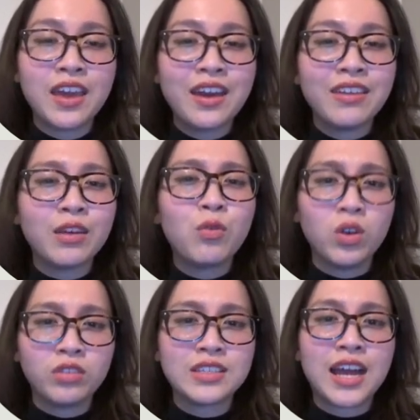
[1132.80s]
There
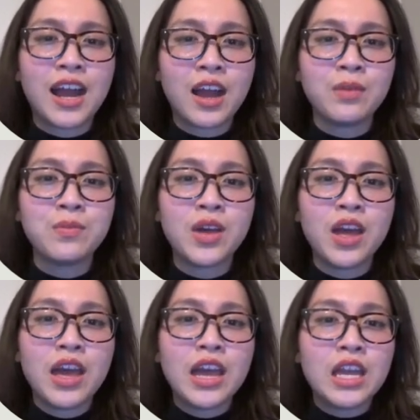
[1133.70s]
was a time
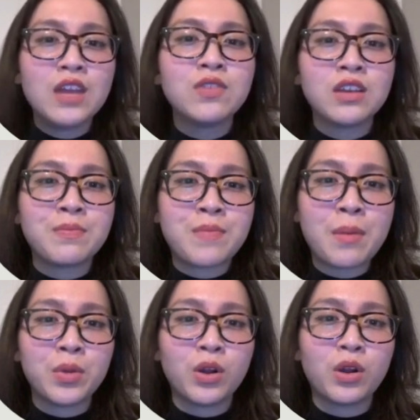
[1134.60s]
even a
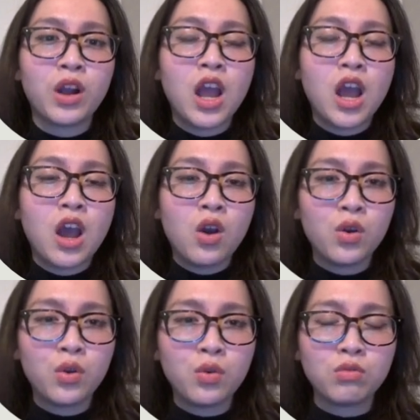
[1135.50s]
member
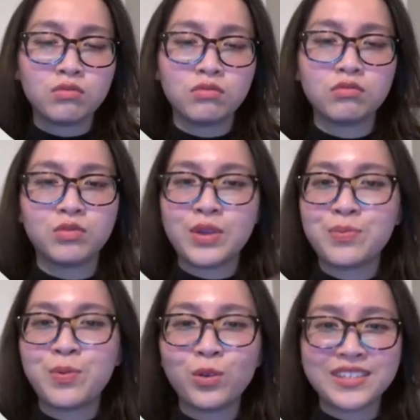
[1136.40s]
who
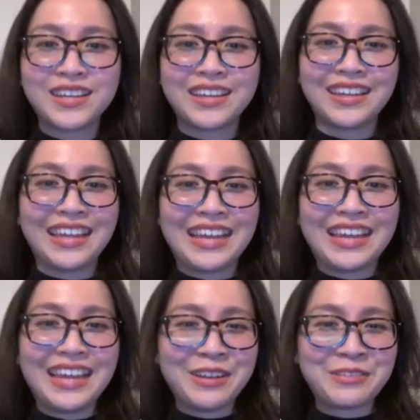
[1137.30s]

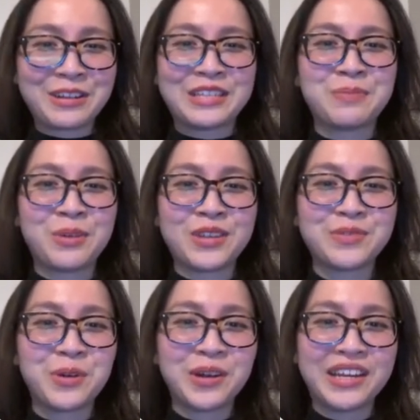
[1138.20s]
reportedly
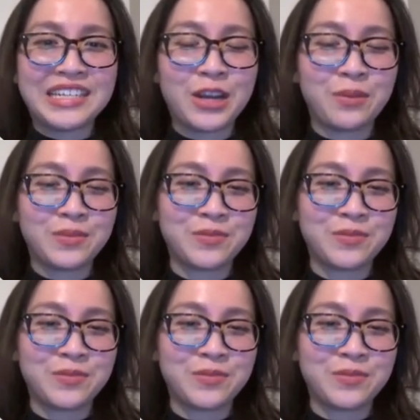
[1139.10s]
irresponsible in terms of